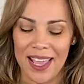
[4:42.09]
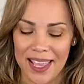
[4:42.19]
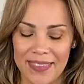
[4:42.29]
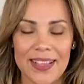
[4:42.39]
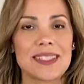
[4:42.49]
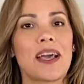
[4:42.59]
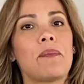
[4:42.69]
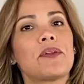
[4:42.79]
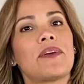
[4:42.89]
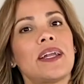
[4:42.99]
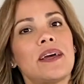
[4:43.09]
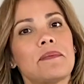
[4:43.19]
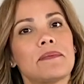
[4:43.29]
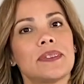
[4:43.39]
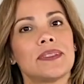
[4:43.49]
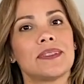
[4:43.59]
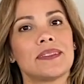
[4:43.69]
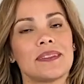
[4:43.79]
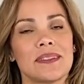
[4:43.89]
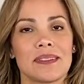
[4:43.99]
And that's coming right out.
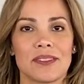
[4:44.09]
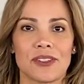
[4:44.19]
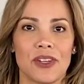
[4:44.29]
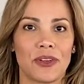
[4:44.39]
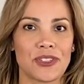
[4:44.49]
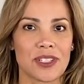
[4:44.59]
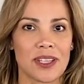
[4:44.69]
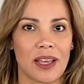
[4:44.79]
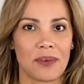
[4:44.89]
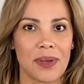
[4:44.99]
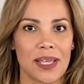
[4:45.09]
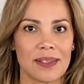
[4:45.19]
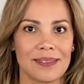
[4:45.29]
Y'all just gotta wait.